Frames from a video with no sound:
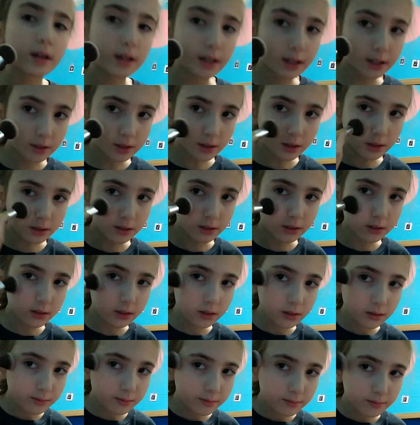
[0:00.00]
And just,
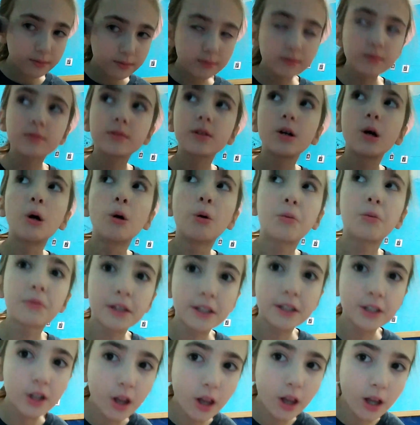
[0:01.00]
oh,
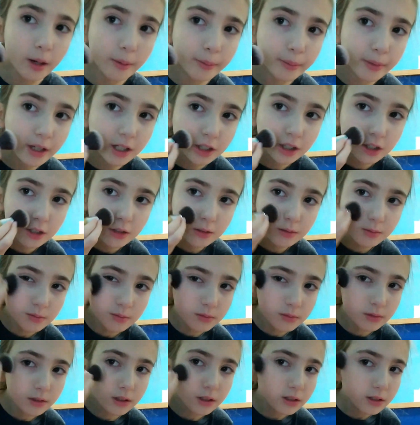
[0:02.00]
there's a lot of blush.
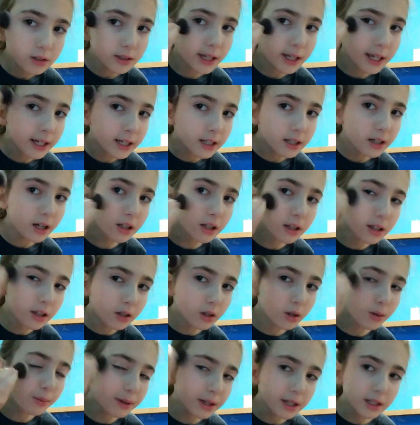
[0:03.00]
Take a
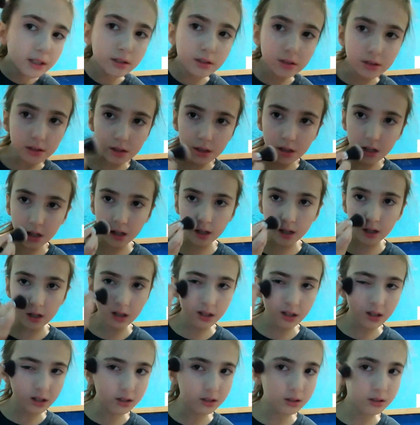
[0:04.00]
little bit
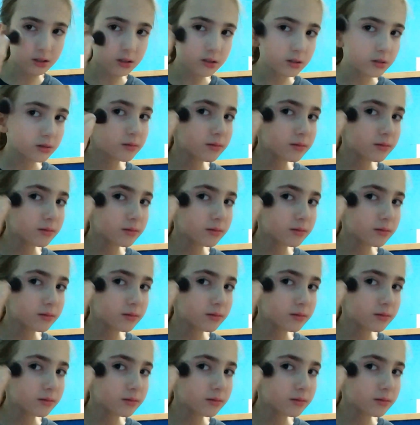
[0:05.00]
and